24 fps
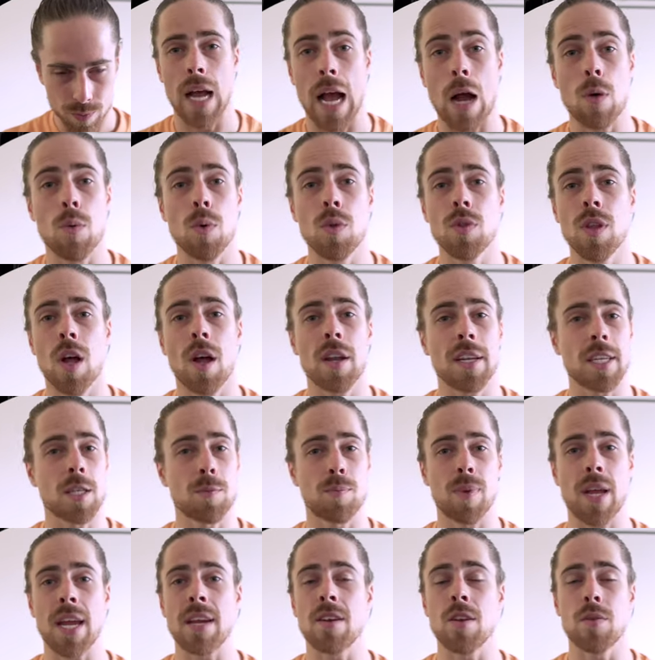I will not
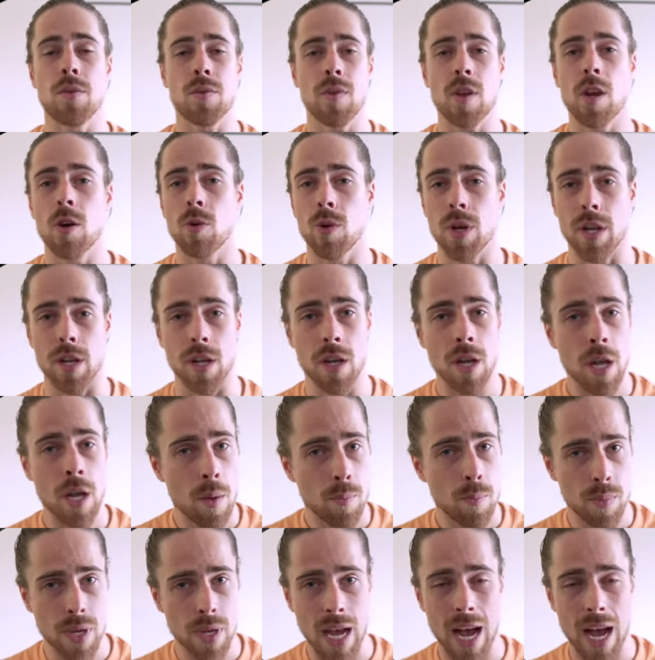explain the theory
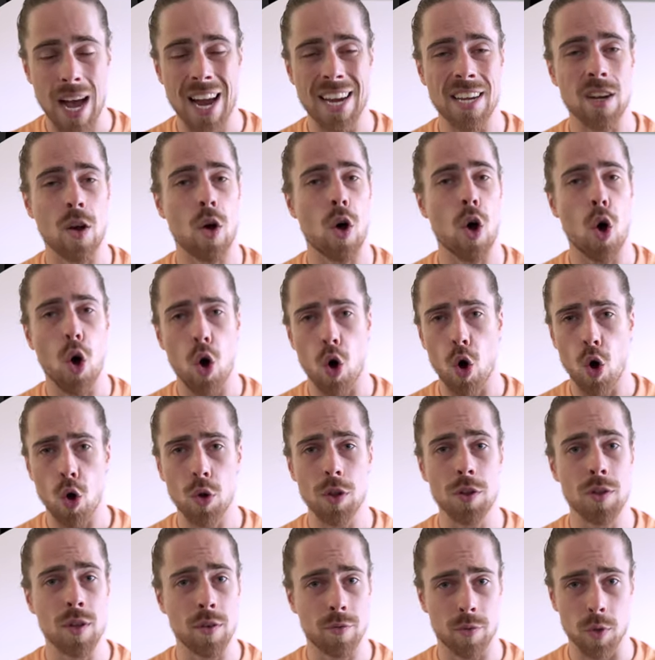behind all
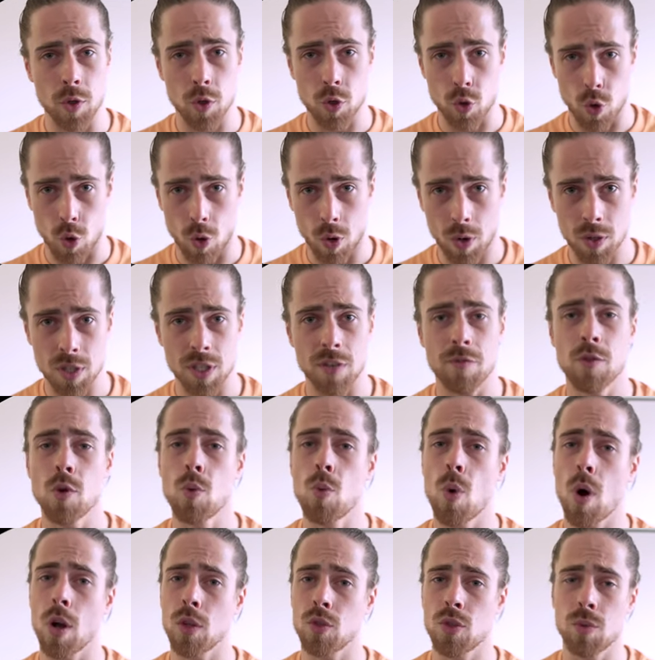the different chords. If you
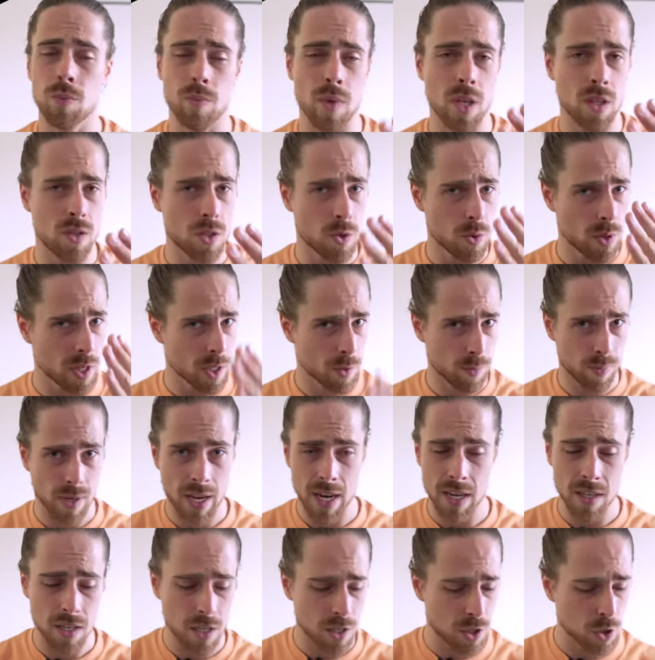want me to
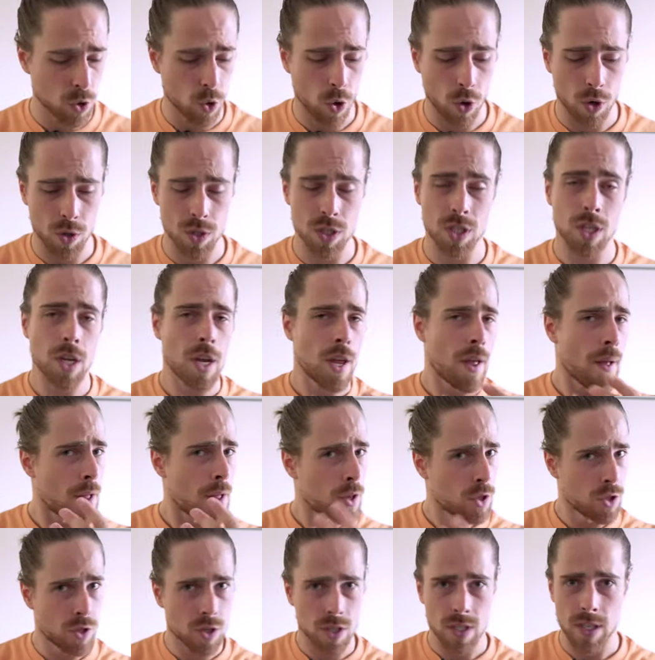explain these chords,
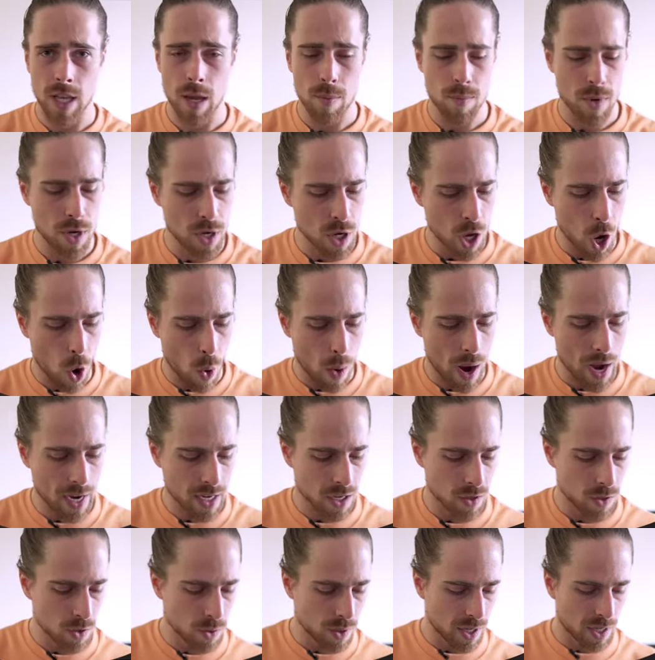just let me know. I
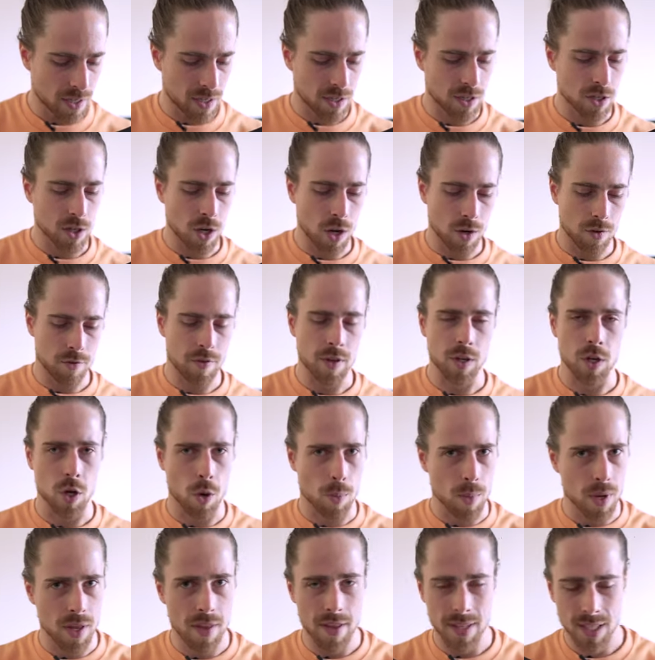can do that in another video,
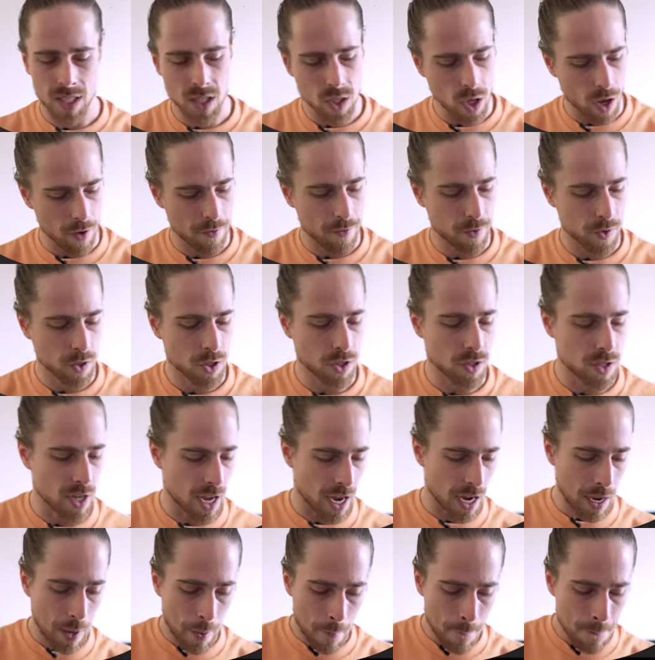but that's not for
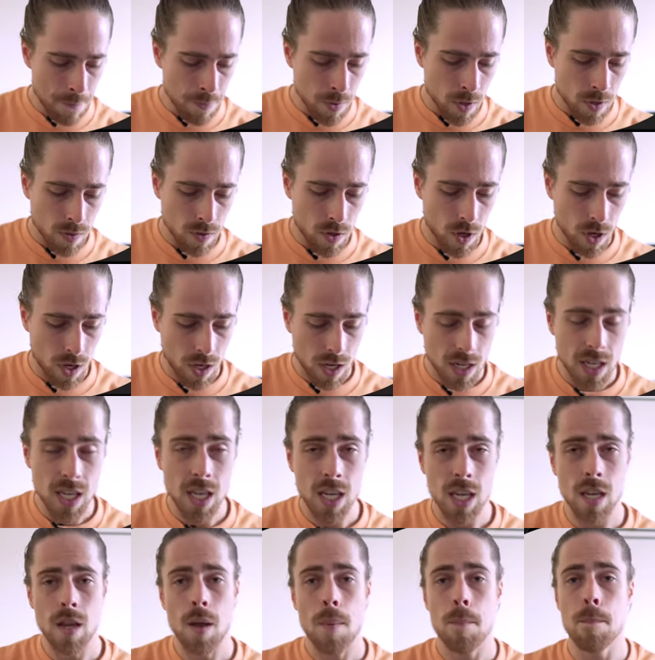today. The
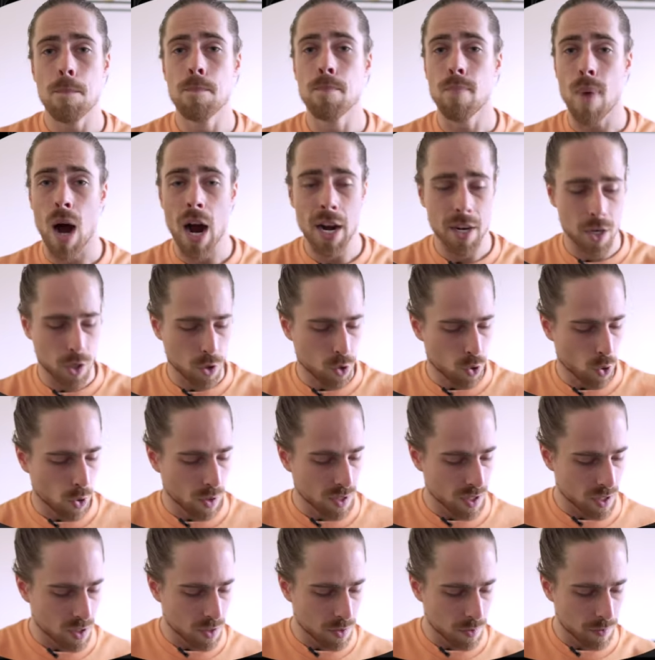E minor chord
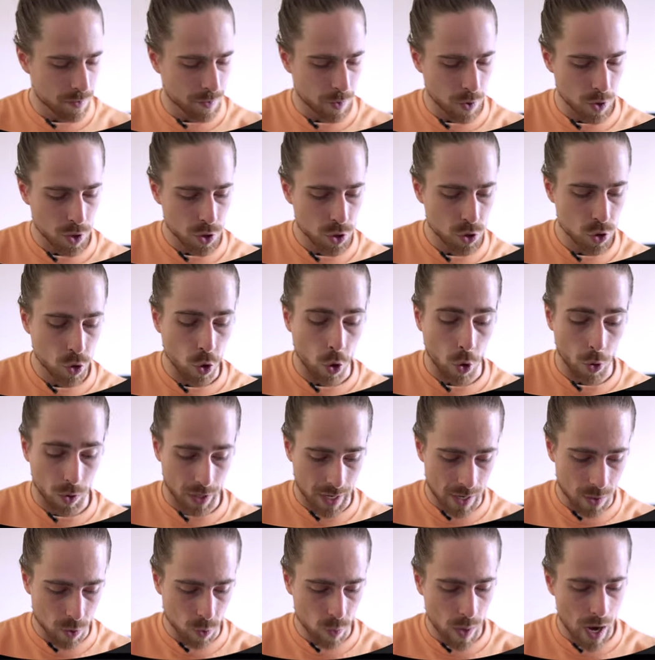is the first chord,
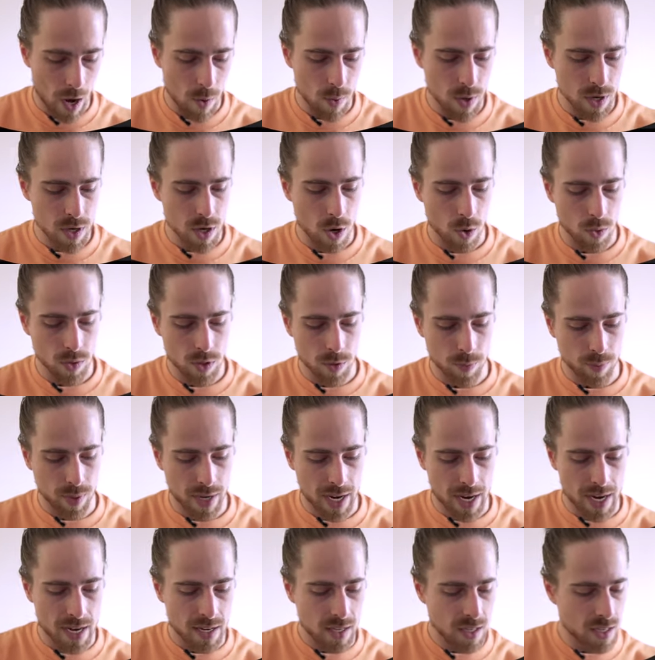and the way we're going to
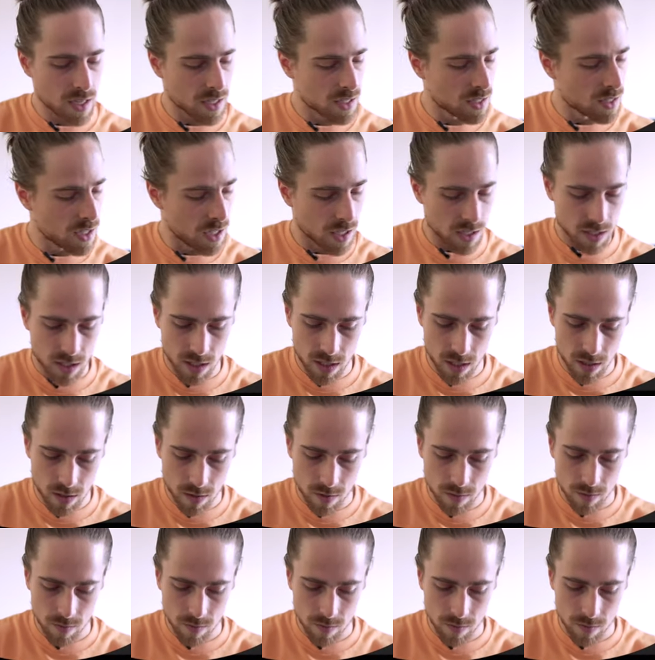play it is this.